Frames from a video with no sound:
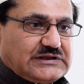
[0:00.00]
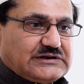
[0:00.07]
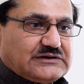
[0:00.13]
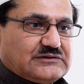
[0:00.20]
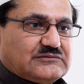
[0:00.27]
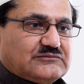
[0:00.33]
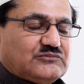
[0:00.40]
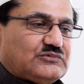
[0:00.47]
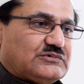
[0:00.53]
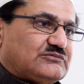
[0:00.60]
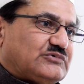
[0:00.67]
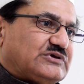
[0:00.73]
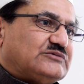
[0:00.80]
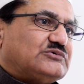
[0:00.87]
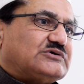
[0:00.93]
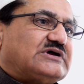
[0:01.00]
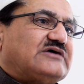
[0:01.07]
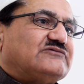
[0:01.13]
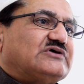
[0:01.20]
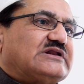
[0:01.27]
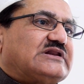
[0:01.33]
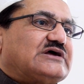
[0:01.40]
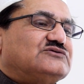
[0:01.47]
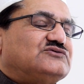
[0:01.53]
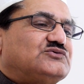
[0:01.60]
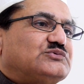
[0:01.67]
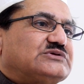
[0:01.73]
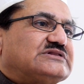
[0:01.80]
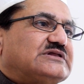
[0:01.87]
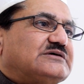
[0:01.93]
and we were having
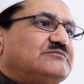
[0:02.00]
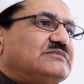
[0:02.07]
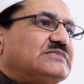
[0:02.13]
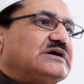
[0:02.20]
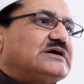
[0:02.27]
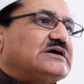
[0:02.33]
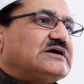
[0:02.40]
lunch with them,